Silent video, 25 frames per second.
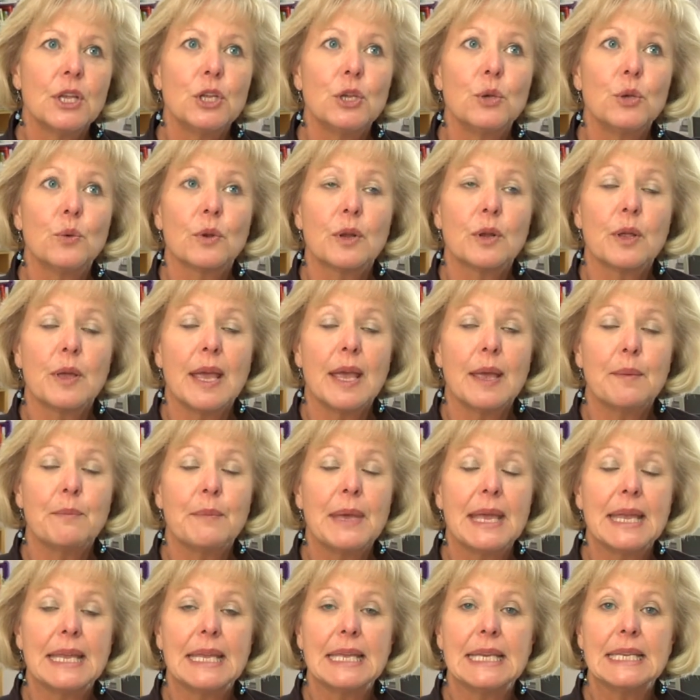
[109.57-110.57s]
You want to
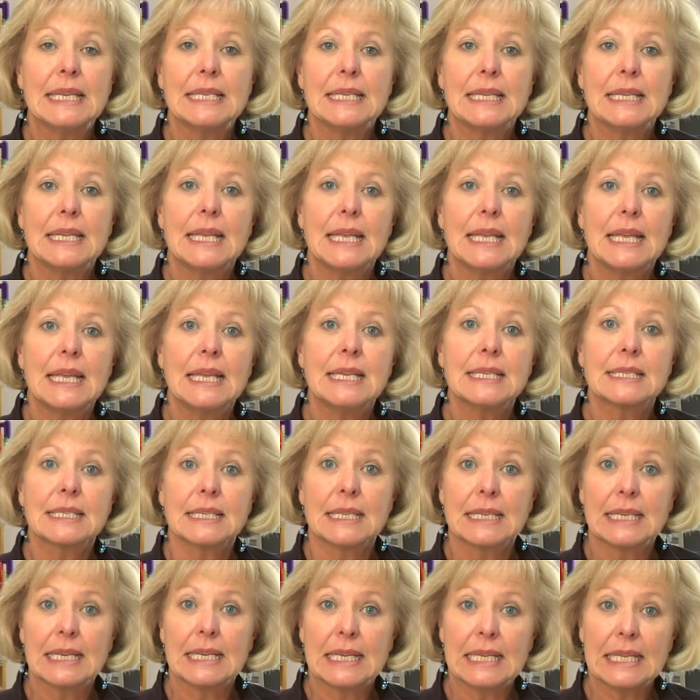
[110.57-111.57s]
make it
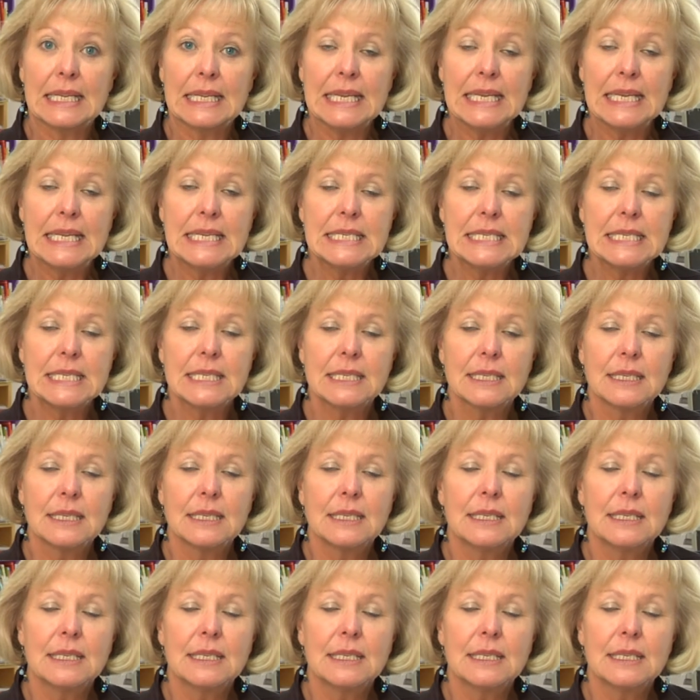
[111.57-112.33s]
easily cleaned.